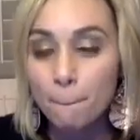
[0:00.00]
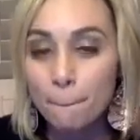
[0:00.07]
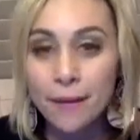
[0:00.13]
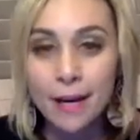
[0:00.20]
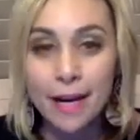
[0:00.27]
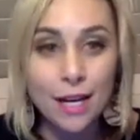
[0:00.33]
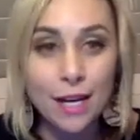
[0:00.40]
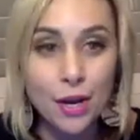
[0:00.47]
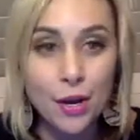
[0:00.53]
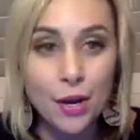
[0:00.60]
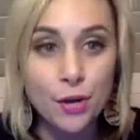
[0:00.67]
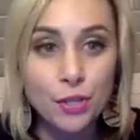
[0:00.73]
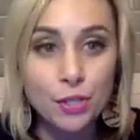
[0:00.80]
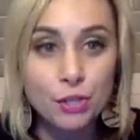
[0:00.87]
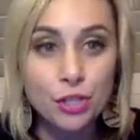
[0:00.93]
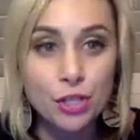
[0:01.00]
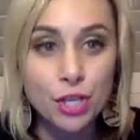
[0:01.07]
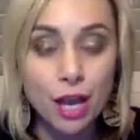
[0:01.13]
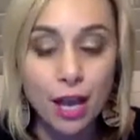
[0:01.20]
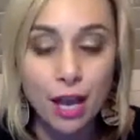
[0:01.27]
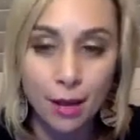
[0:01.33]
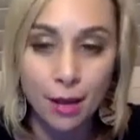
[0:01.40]
but I know you
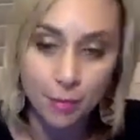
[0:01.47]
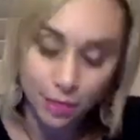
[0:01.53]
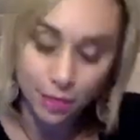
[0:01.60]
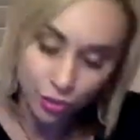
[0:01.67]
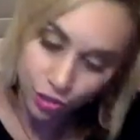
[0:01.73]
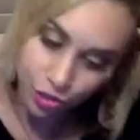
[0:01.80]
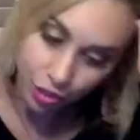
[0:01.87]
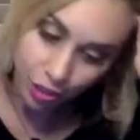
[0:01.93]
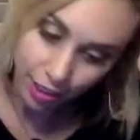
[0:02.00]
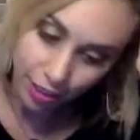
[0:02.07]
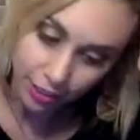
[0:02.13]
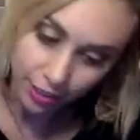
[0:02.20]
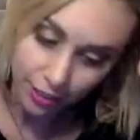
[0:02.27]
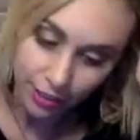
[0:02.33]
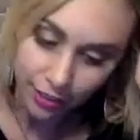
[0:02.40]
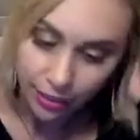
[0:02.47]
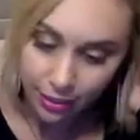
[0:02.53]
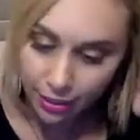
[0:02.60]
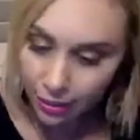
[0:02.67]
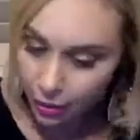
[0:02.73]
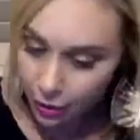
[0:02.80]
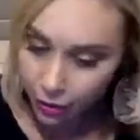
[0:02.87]
had shared
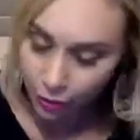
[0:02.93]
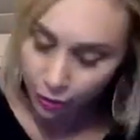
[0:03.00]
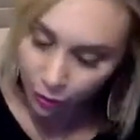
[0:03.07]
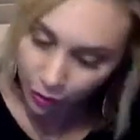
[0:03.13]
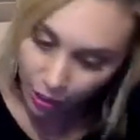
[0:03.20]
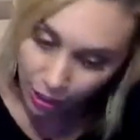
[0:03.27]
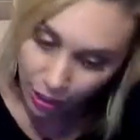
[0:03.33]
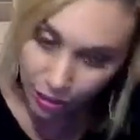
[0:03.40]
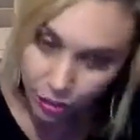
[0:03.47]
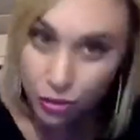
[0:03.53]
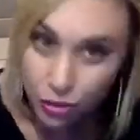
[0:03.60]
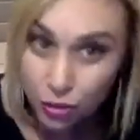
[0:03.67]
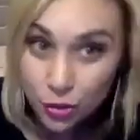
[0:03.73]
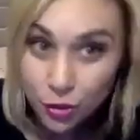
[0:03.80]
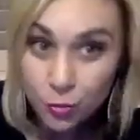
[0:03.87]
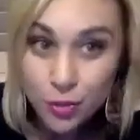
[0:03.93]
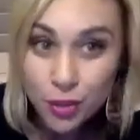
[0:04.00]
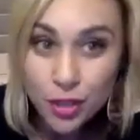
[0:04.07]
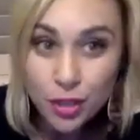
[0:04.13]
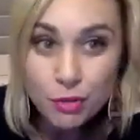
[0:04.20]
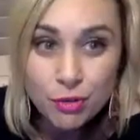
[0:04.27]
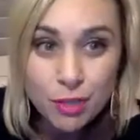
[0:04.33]
a Zoom that
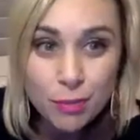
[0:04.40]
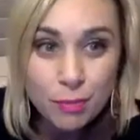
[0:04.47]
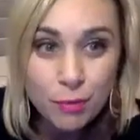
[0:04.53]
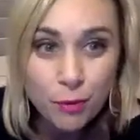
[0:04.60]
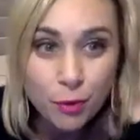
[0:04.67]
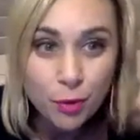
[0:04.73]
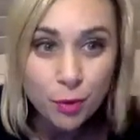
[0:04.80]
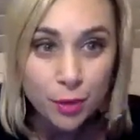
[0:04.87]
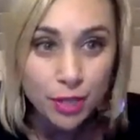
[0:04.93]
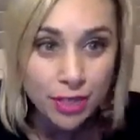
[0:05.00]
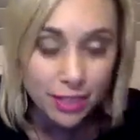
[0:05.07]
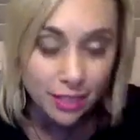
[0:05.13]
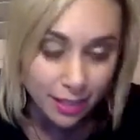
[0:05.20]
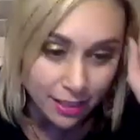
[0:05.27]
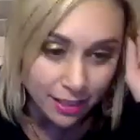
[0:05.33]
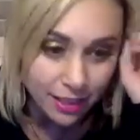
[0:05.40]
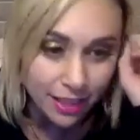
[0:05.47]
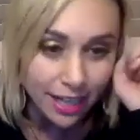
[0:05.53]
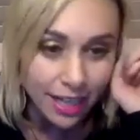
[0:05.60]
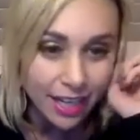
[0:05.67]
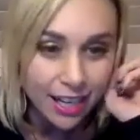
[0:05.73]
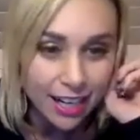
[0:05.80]
you did before with
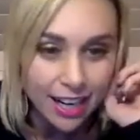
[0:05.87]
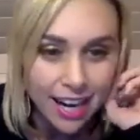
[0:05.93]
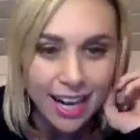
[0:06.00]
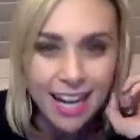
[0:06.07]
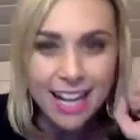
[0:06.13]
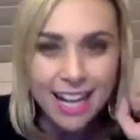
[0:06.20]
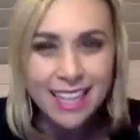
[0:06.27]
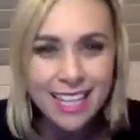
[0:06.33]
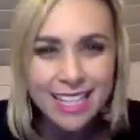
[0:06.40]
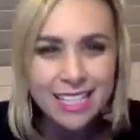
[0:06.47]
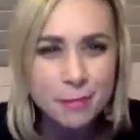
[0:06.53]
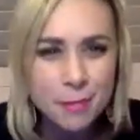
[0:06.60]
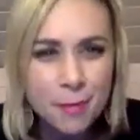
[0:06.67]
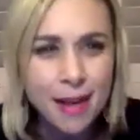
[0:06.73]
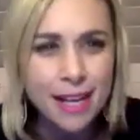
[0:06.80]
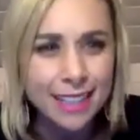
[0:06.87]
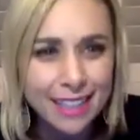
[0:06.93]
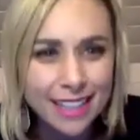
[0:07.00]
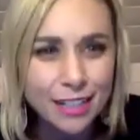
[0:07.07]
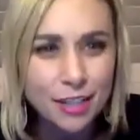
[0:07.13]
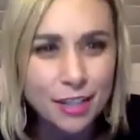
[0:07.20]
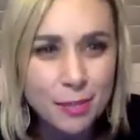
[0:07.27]
Claire, and I think some of my
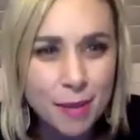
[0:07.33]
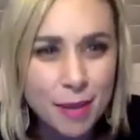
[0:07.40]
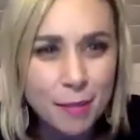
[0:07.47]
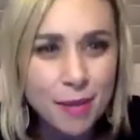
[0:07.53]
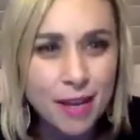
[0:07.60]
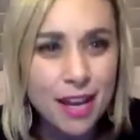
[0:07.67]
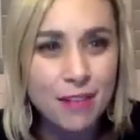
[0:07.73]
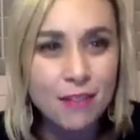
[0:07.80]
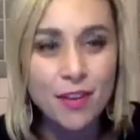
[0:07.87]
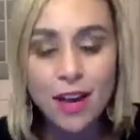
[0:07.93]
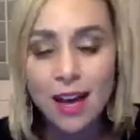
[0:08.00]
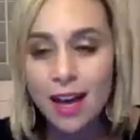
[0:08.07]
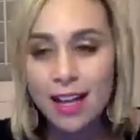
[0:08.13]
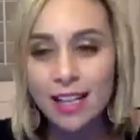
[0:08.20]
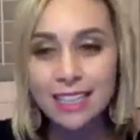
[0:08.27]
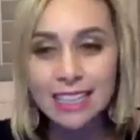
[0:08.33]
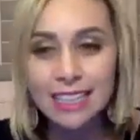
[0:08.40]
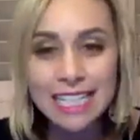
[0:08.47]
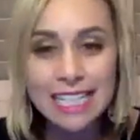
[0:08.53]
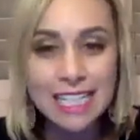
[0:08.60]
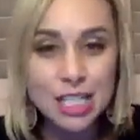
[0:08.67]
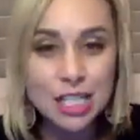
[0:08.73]
leaders maybe have
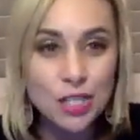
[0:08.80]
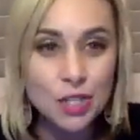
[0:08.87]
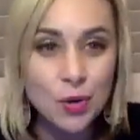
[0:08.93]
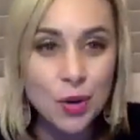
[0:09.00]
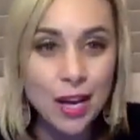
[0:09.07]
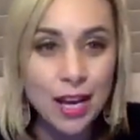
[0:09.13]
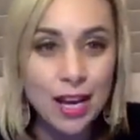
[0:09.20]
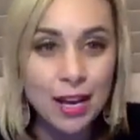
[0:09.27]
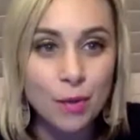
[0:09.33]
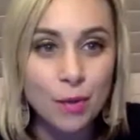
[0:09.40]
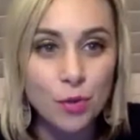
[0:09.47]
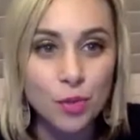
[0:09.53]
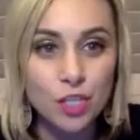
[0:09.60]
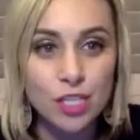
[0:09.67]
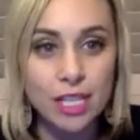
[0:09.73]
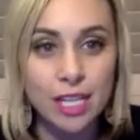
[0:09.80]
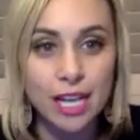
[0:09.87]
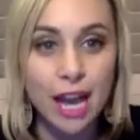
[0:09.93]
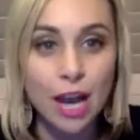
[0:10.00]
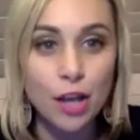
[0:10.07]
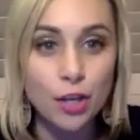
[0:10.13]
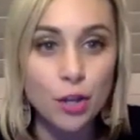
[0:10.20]
listened to it with just like
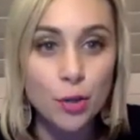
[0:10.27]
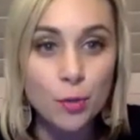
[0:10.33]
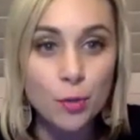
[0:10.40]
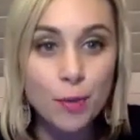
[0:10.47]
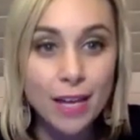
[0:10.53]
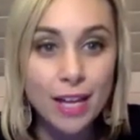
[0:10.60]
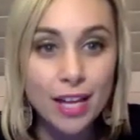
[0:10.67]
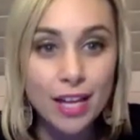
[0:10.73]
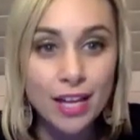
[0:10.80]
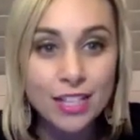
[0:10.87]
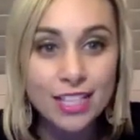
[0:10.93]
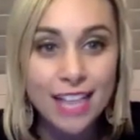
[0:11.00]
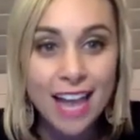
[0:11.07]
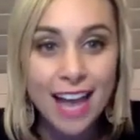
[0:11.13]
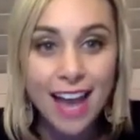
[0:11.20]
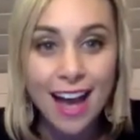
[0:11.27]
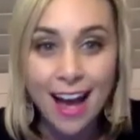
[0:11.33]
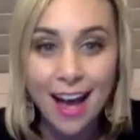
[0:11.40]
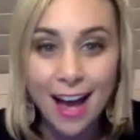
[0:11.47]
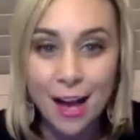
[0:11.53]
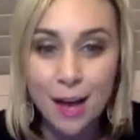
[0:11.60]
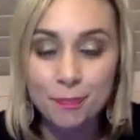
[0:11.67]
how you build,
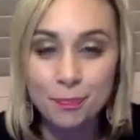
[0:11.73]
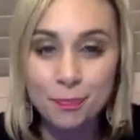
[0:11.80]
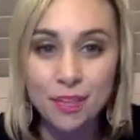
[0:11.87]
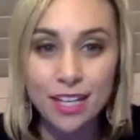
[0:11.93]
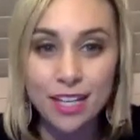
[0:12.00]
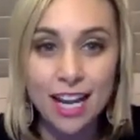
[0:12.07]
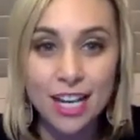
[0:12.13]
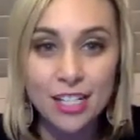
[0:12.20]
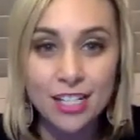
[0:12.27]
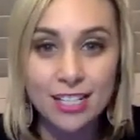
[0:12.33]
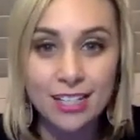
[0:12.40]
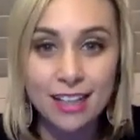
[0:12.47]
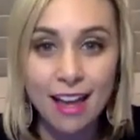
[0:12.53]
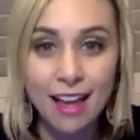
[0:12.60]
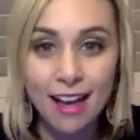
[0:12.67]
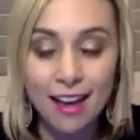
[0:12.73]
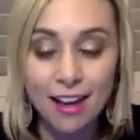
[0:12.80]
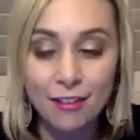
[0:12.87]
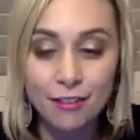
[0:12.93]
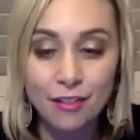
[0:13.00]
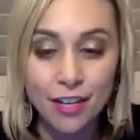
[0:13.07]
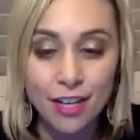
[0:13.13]
and I just love,